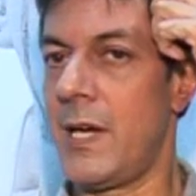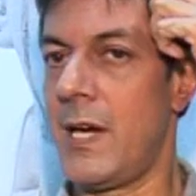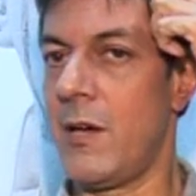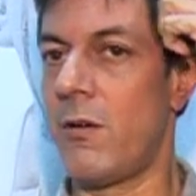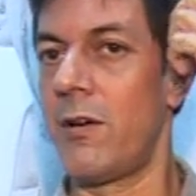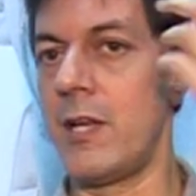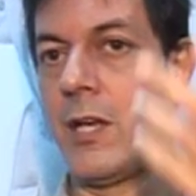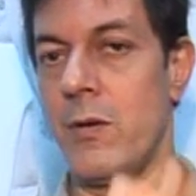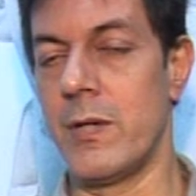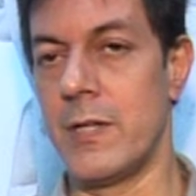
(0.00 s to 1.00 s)
I already
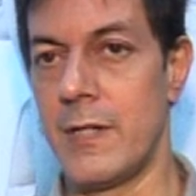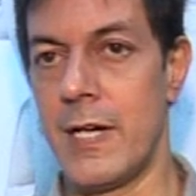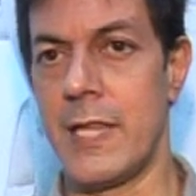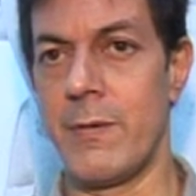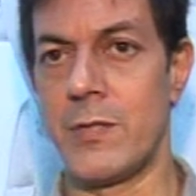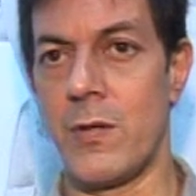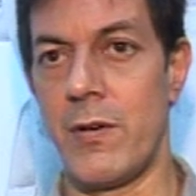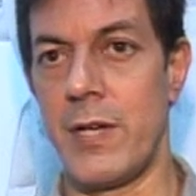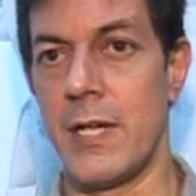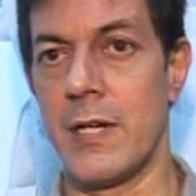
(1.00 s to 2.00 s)
knew her, and there was
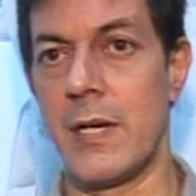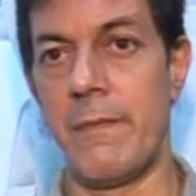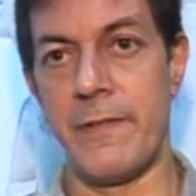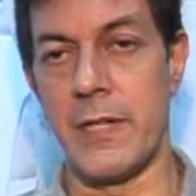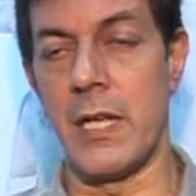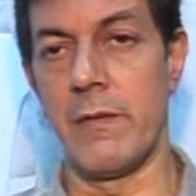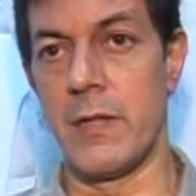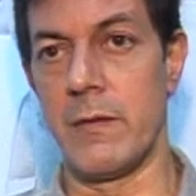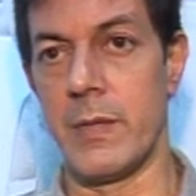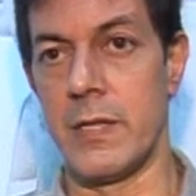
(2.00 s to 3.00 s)
already a comfort
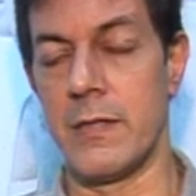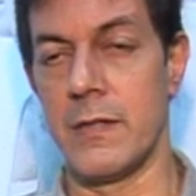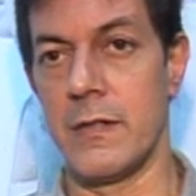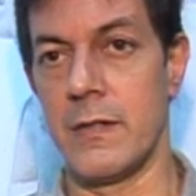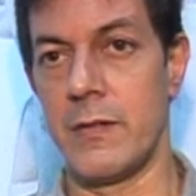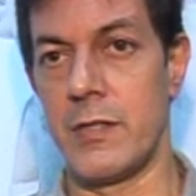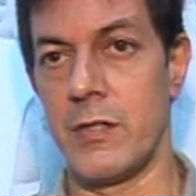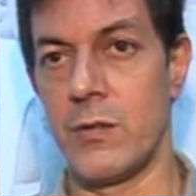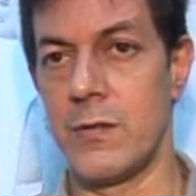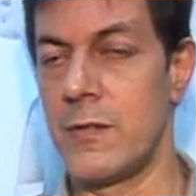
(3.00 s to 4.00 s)
level with
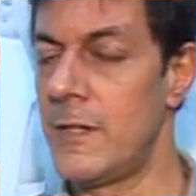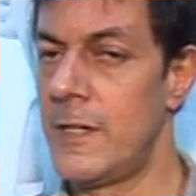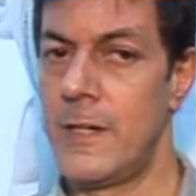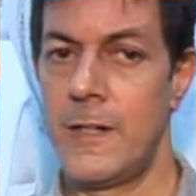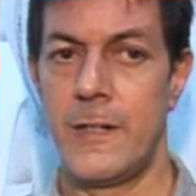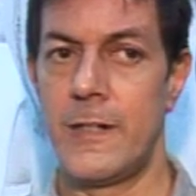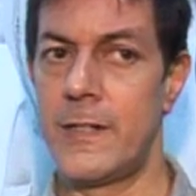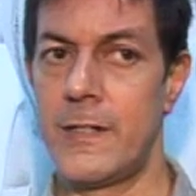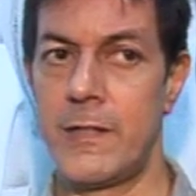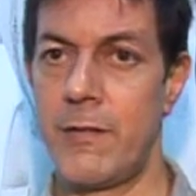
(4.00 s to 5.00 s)
Ritu.
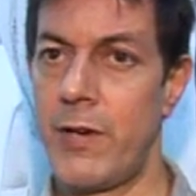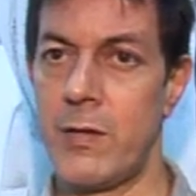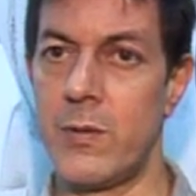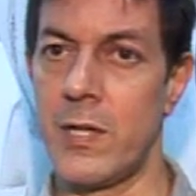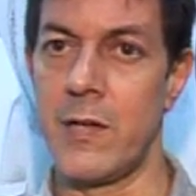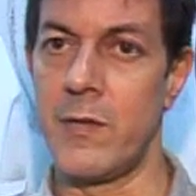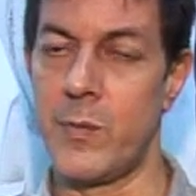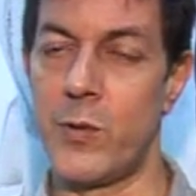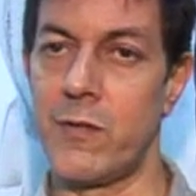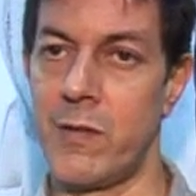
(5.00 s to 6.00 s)
Great working
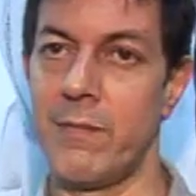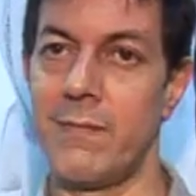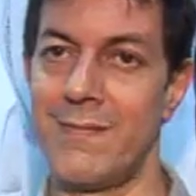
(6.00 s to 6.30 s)
with both of them.